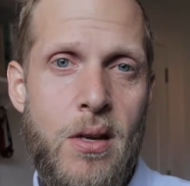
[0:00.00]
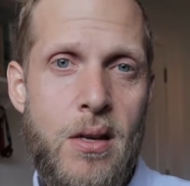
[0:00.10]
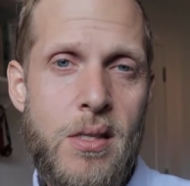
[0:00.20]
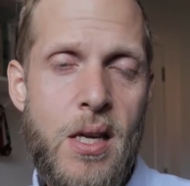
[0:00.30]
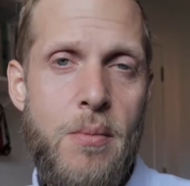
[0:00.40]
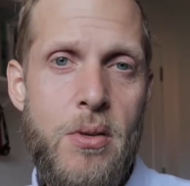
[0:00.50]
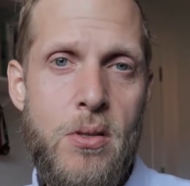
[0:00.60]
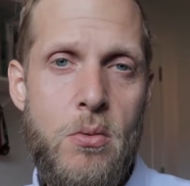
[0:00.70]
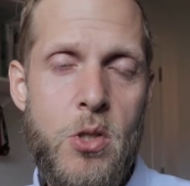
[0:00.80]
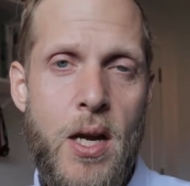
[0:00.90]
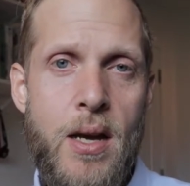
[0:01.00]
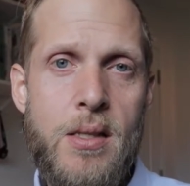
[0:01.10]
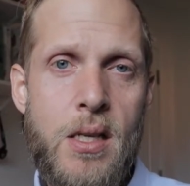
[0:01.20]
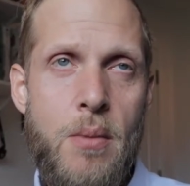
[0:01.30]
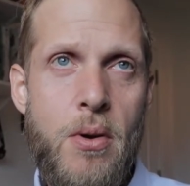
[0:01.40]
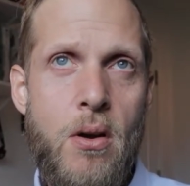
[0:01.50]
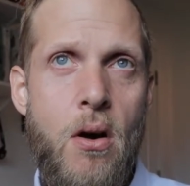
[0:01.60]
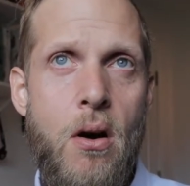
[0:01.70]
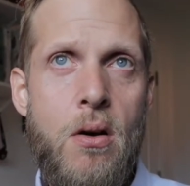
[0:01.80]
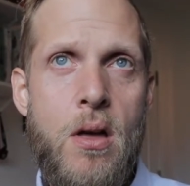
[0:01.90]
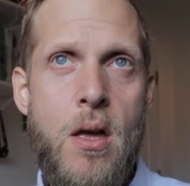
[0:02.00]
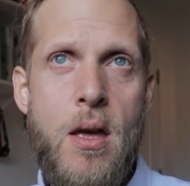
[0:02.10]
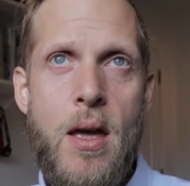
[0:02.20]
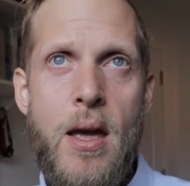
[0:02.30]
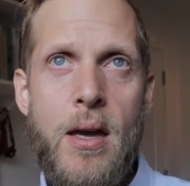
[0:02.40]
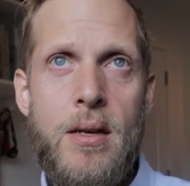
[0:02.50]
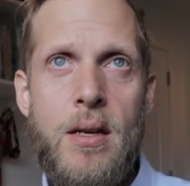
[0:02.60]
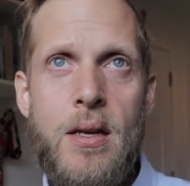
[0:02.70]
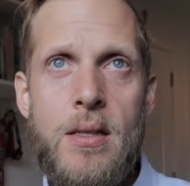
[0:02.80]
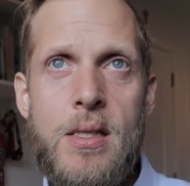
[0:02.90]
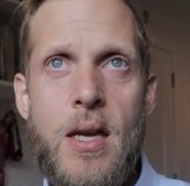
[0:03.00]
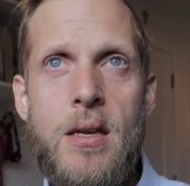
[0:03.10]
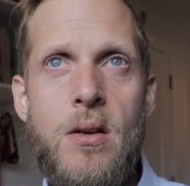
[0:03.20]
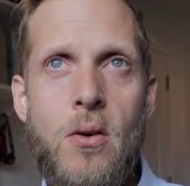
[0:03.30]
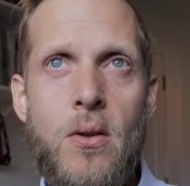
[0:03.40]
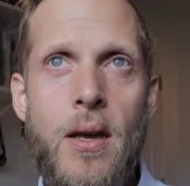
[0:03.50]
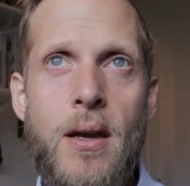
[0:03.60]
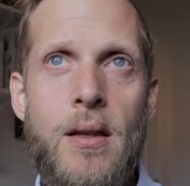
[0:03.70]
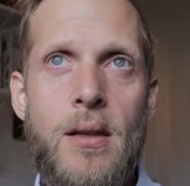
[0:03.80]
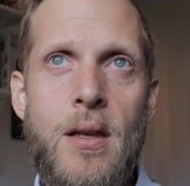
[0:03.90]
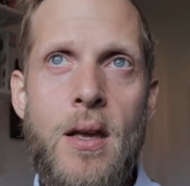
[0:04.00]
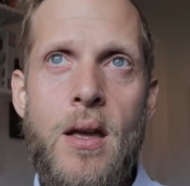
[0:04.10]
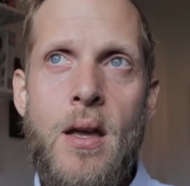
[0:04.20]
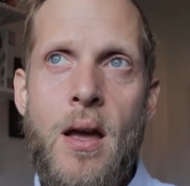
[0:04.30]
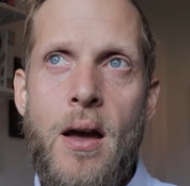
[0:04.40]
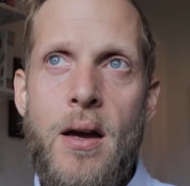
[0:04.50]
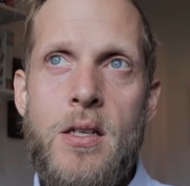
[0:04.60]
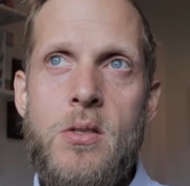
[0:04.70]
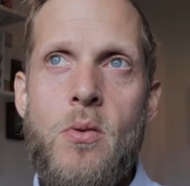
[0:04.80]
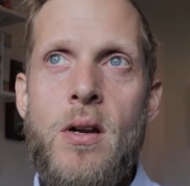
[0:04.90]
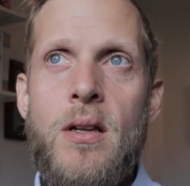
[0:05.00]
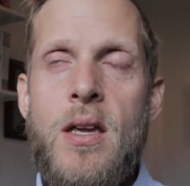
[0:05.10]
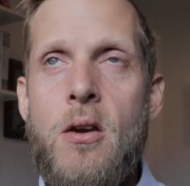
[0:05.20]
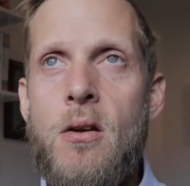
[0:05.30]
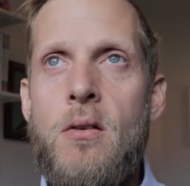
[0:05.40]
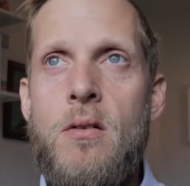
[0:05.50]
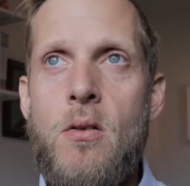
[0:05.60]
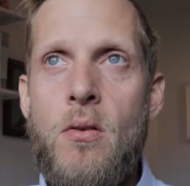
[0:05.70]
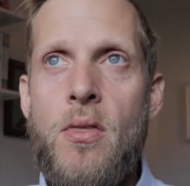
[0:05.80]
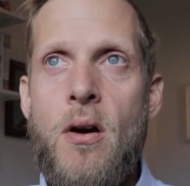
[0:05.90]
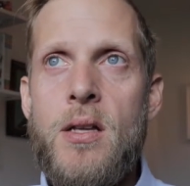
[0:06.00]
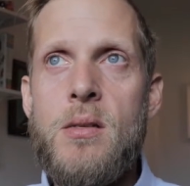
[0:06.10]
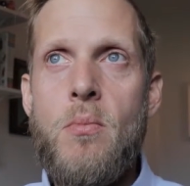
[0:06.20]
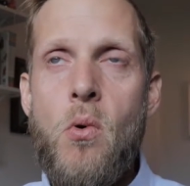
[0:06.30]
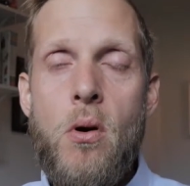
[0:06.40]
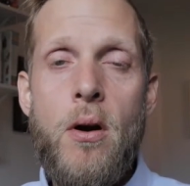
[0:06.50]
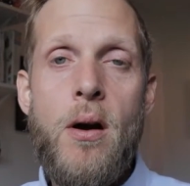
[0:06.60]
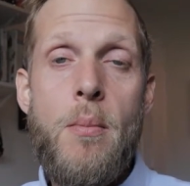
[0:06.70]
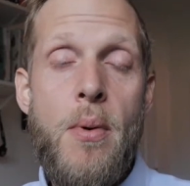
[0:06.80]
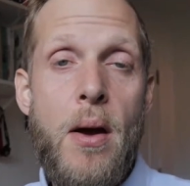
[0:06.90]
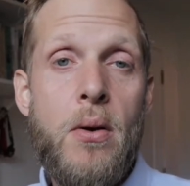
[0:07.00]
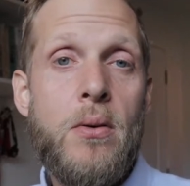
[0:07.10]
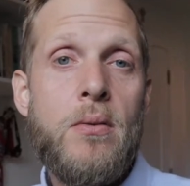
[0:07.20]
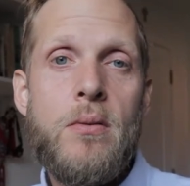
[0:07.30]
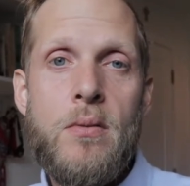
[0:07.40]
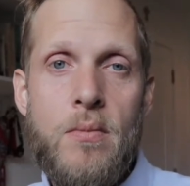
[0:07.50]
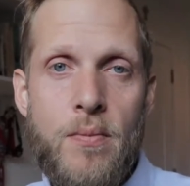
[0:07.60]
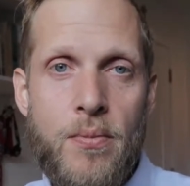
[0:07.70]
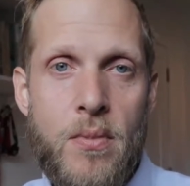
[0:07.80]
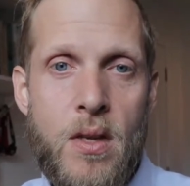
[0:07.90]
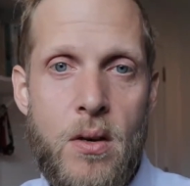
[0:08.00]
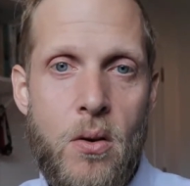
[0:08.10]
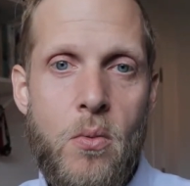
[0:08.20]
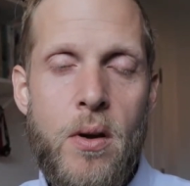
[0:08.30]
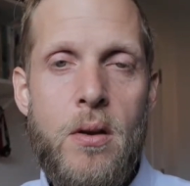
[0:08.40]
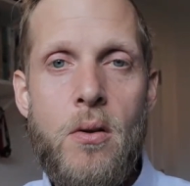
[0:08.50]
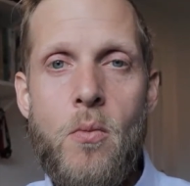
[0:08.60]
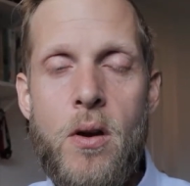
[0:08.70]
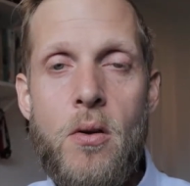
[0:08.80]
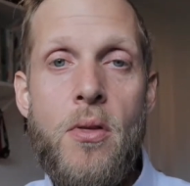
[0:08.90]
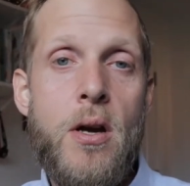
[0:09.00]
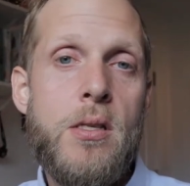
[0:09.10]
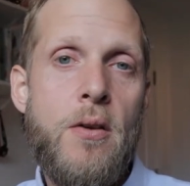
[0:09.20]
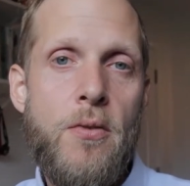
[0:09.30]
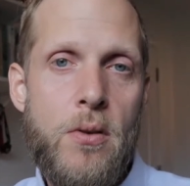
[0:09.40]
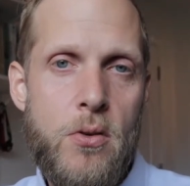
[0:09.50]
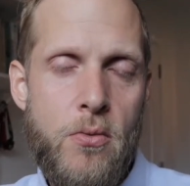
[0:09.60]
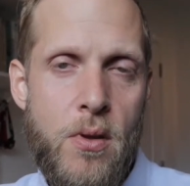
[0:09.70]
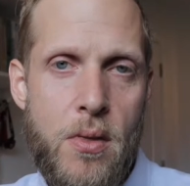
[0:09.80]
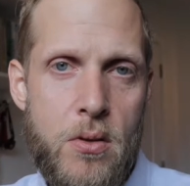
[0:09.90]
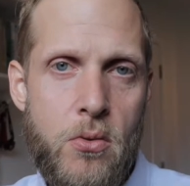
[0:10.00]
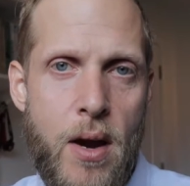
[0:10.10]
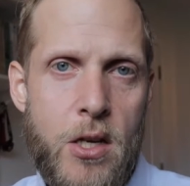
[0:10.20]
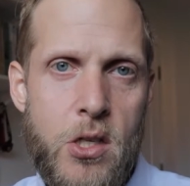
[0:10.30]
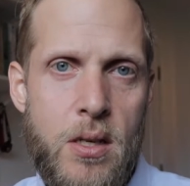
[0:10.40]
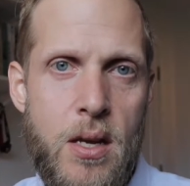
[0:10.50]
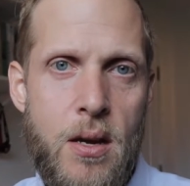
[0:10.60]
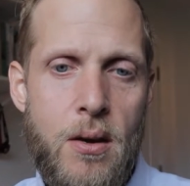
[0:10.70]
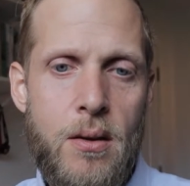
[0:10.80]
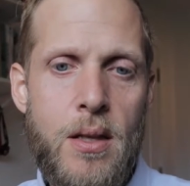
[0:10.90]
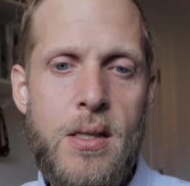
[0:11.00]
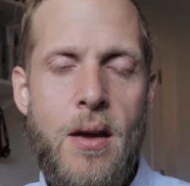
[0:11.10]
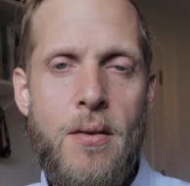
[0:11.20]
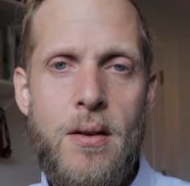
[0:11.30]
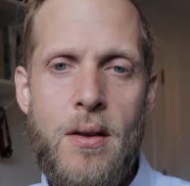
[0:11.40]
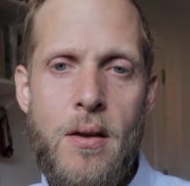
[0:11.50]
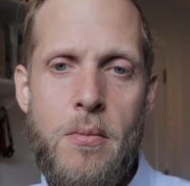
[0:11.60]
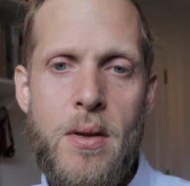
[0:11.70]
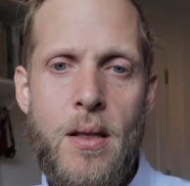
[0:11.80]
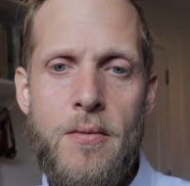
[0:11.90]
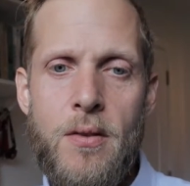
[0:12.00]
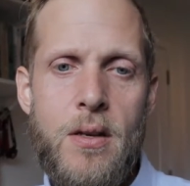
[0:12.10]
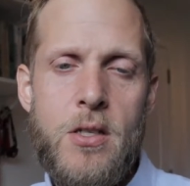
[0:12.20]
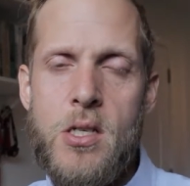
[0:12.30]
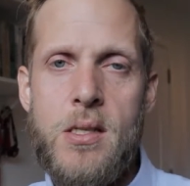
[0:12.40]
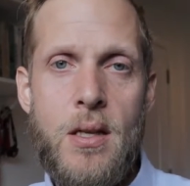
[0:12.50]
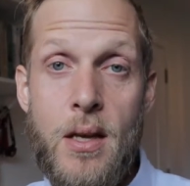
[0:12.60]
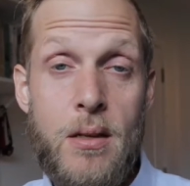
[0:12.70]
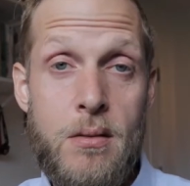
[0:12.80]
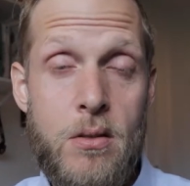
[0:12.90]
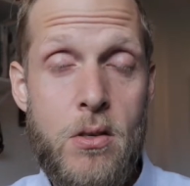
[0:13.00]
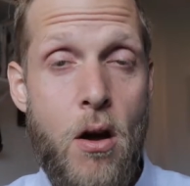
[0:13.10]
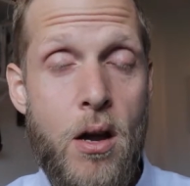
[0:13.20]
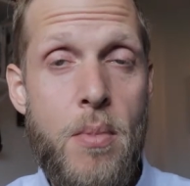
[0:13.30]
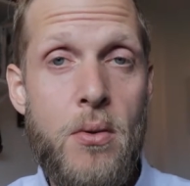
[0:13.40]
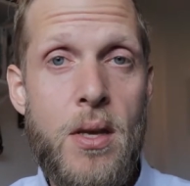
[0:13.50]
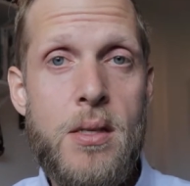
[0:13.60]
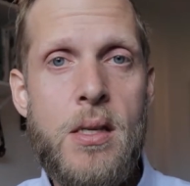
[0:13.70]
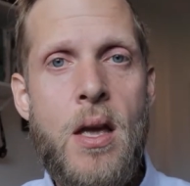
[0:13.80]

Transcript: set up a Zoom chat, set up a call, and say, like, I just want to hear your thoughts more about, what your thoughts are for the direction here. It would be lovely just to like talk about this.